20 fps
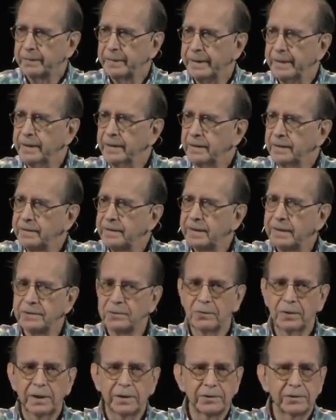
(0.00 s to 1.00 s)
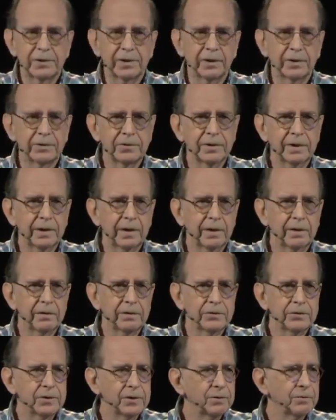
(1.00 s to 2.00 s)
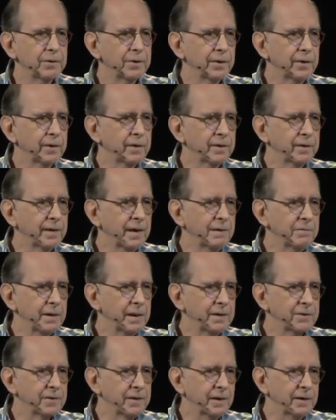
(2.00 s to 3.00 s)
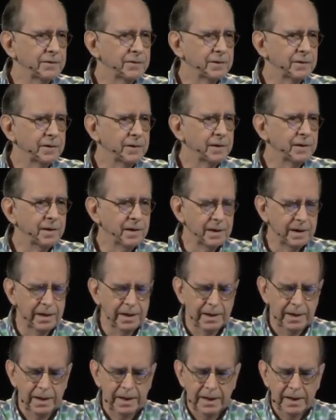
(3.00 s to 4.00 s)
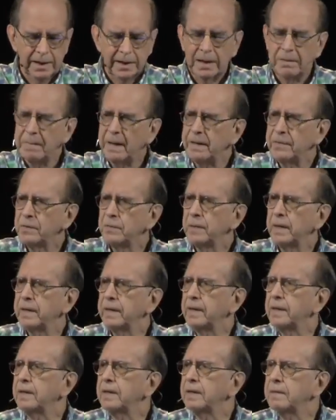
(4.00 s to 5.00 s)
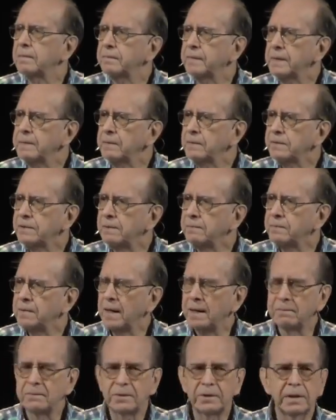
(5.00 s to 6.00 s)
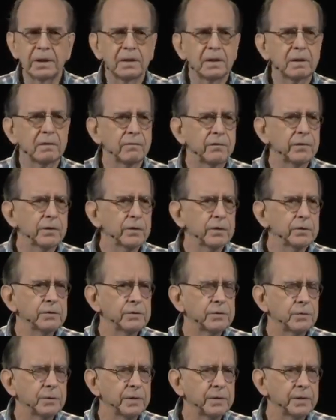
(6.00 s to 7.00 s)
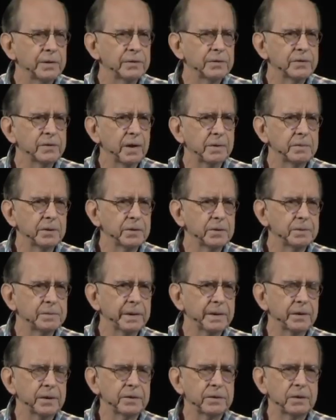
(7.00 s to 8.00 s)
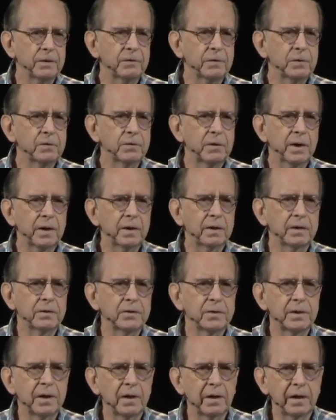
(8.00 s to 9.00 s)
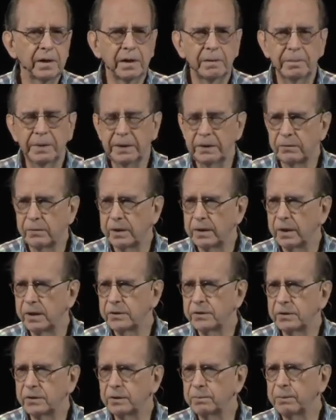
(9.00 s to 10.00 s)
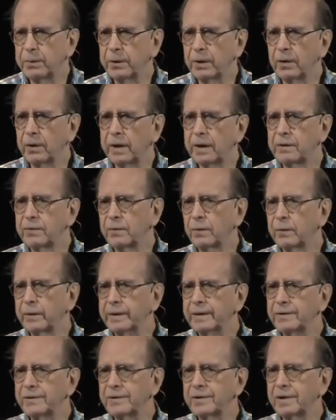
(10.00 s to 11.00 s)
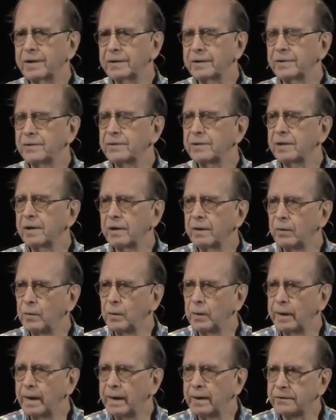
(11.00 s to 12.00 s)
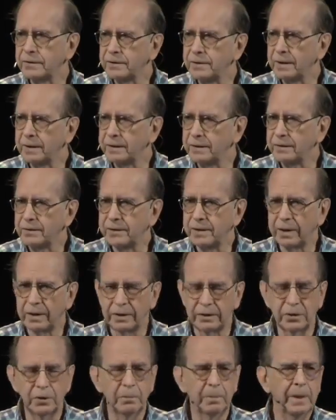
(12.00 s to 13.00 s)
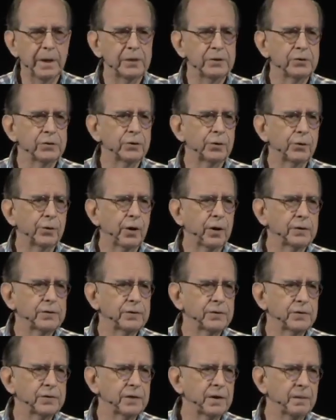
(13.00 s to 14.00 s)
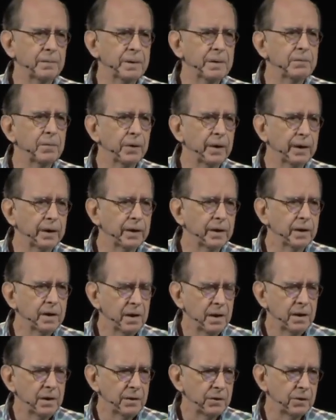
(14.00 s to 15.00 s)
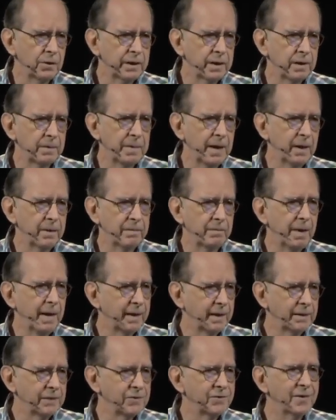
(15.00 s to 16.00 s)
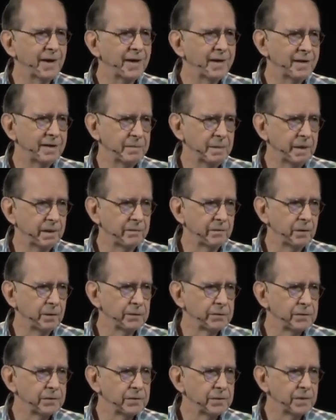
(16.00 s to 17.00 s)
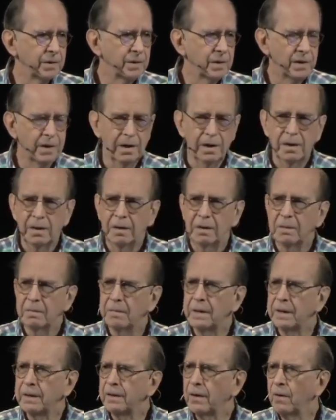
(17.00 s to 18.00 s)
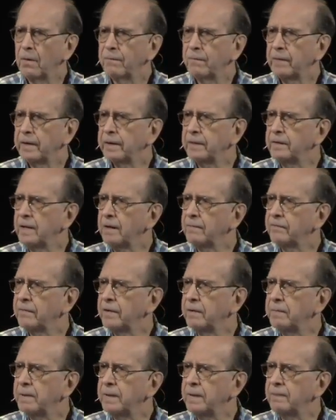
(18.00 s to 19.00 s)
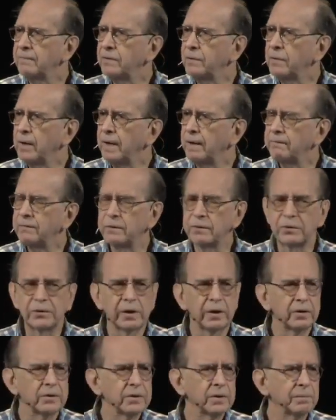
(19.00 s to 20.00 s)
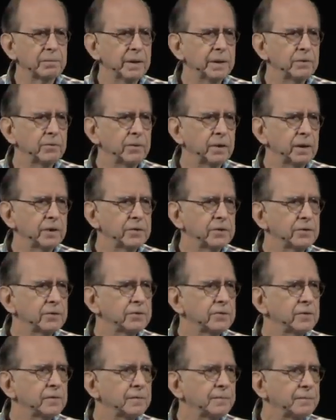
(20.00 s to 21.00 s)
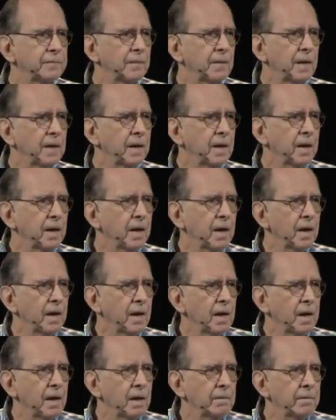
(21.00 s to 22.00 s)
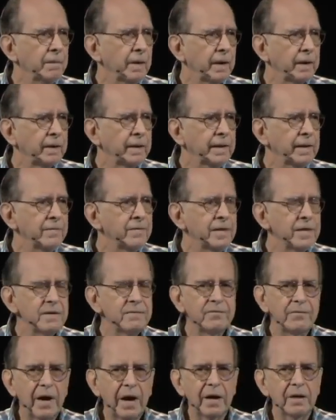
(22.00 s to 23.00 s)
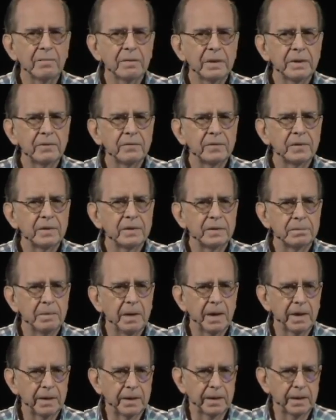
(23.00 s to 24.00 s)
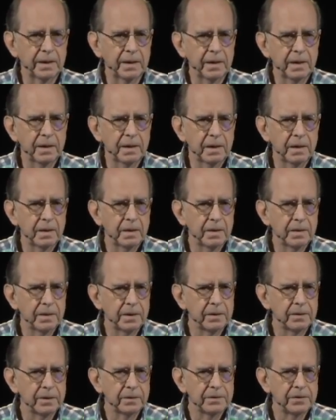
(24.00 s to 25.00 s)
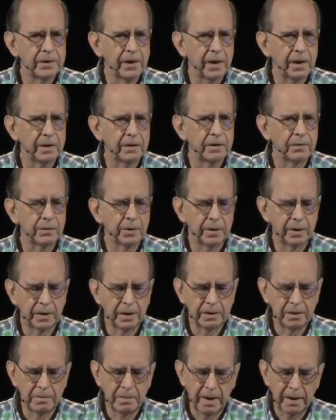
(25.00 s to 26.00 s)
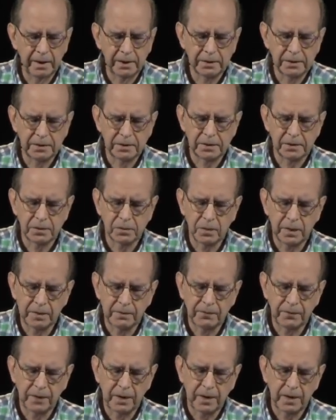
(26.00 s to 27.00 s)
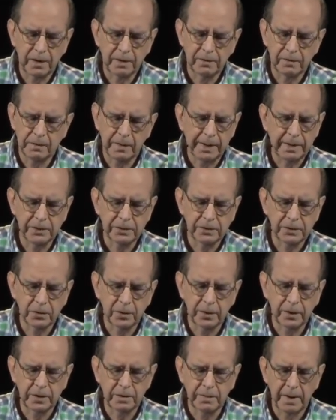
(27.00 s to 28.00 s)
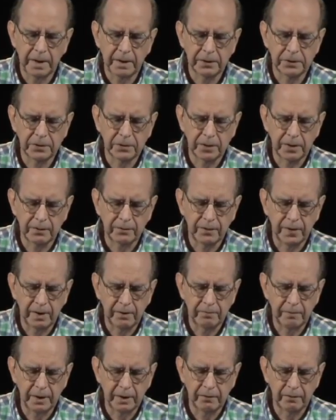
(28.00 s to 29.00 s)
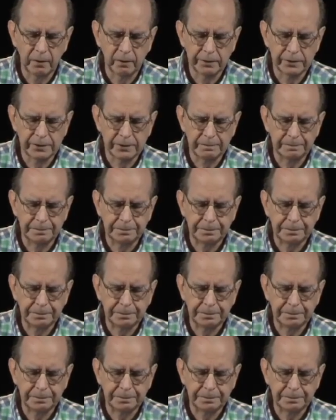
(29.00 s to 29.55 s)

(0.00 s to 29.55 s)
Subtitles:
me. Guess what? Cells need energy to work. That makes sense. Now, by the way, people sometimes get confused with these numbers, because if you take a cell in a petri dish and you put an electrode inside the cell and one outside the cell and you measure across the cell membrane, you'll get about minus 90 millivolts. But hopefully not very many of you have your cells in petri dishes. But in the environment of this body, they're designed to run at minus 20 to minus 25 millivolts.